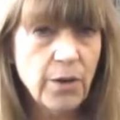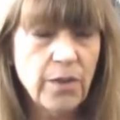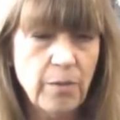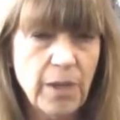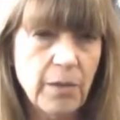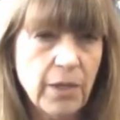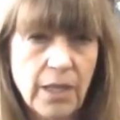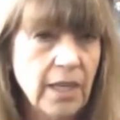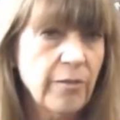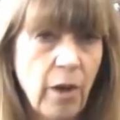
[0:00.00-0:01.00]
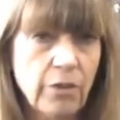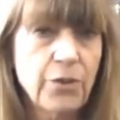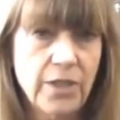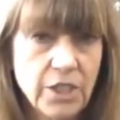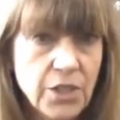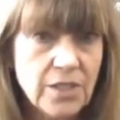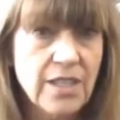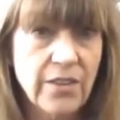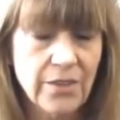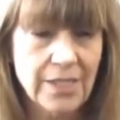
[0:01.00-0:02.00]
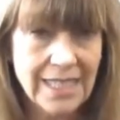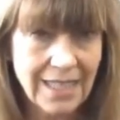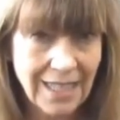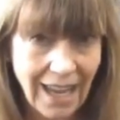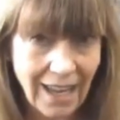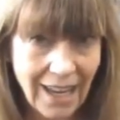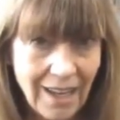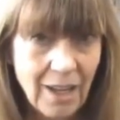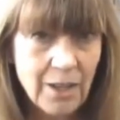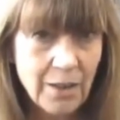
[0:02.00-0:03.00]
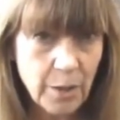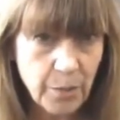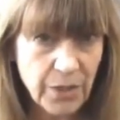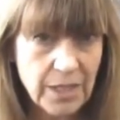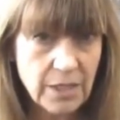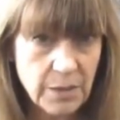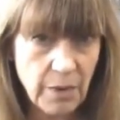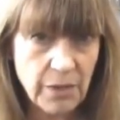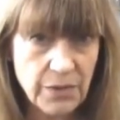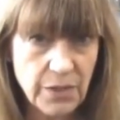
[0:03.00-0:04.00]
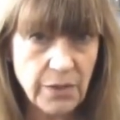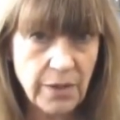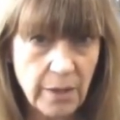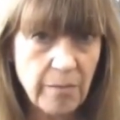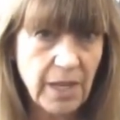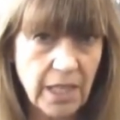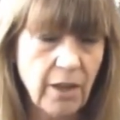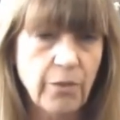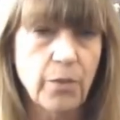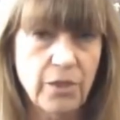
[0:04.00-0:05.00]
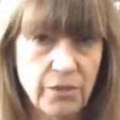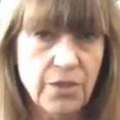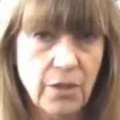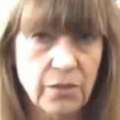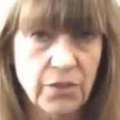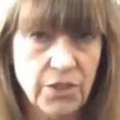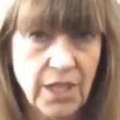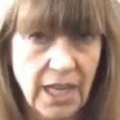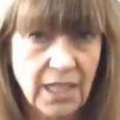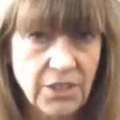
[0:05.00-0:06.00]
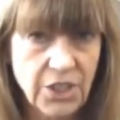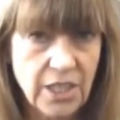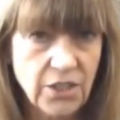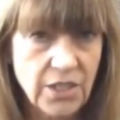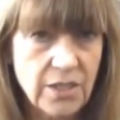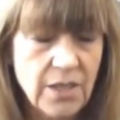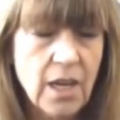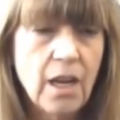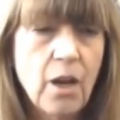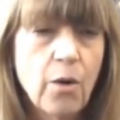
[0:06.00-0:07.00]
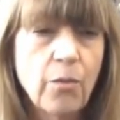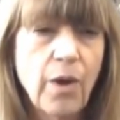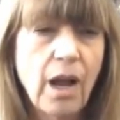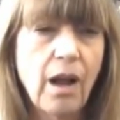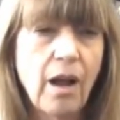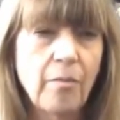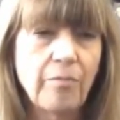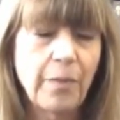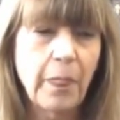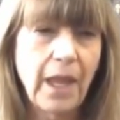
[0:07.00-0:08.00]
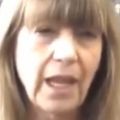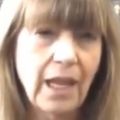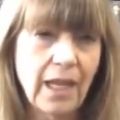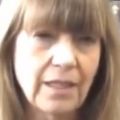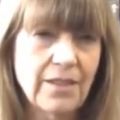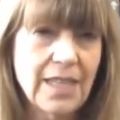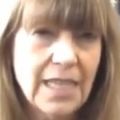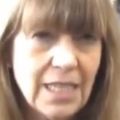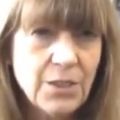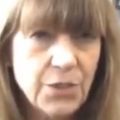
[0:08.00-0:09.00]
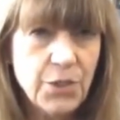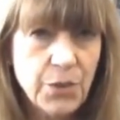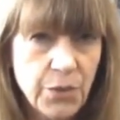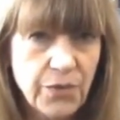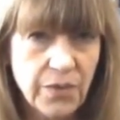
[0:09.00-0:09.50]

that people can have alterations in their DNA that predispose to them, in other words, those genetic changes. And these two